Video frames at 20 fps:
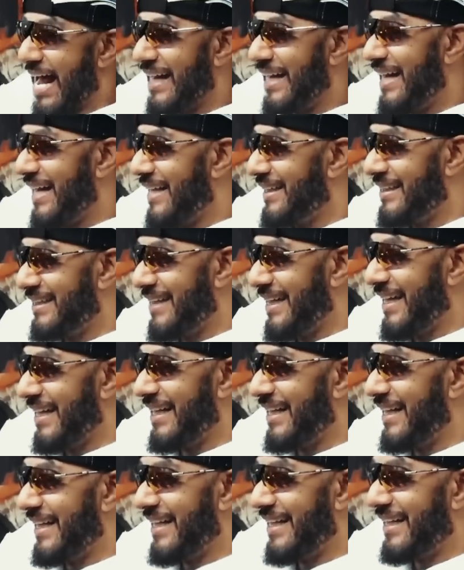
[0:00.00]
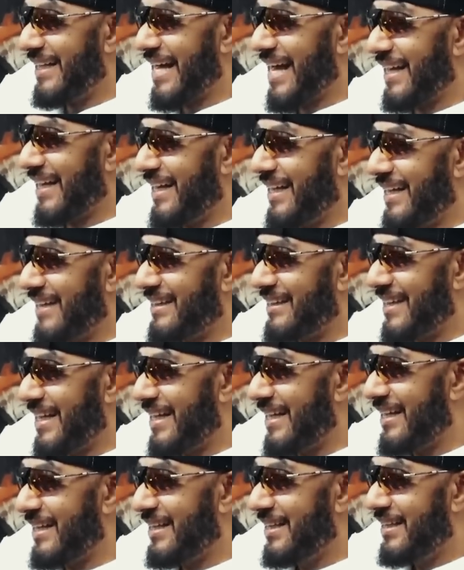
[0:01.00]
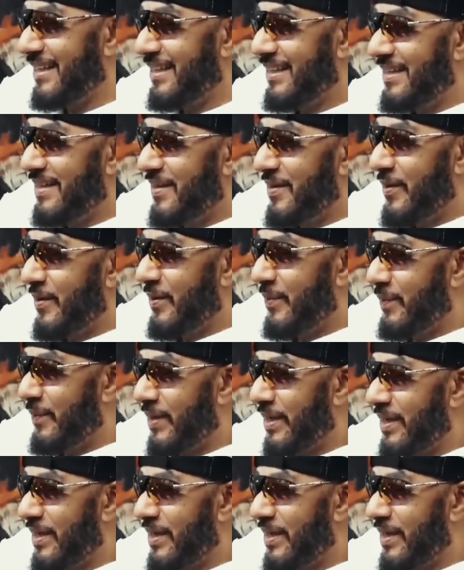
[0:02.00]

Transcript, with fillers: I can't say it here. I can't say it. So it's still a